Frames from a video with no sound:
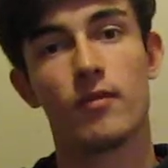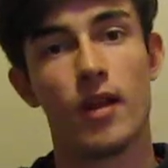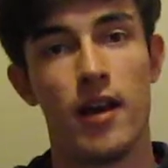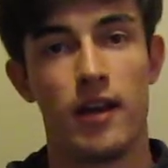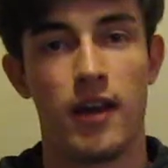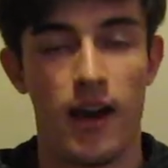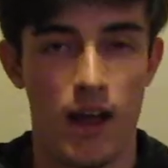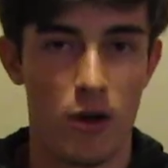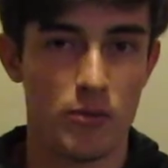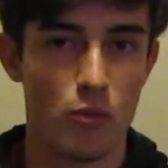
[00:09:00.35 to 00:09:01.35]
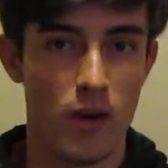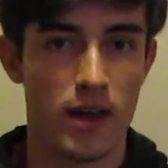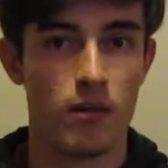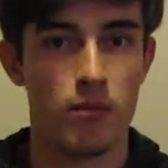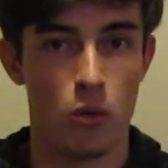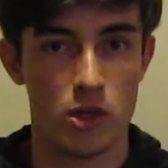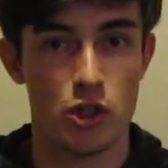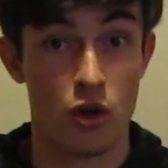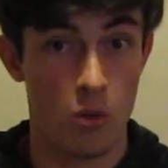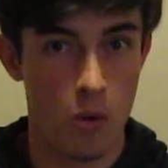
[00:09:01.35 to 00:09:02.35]
And it kind of helps wick
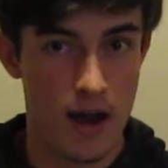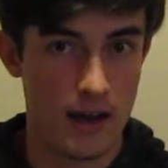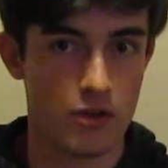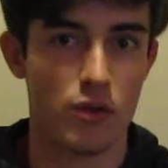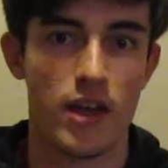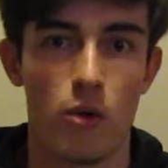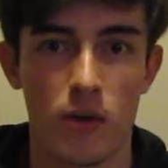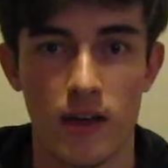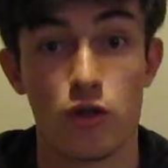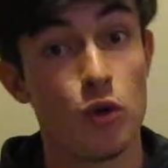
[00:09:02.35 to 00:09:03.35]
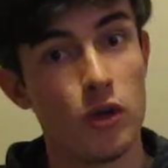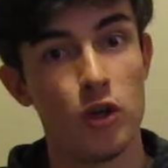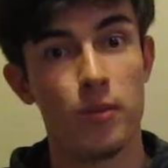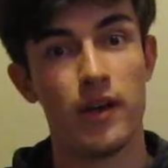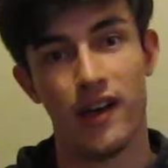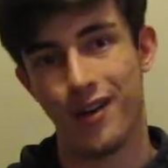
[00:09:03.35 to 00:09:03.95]
moisture away, so they don't get too humid and end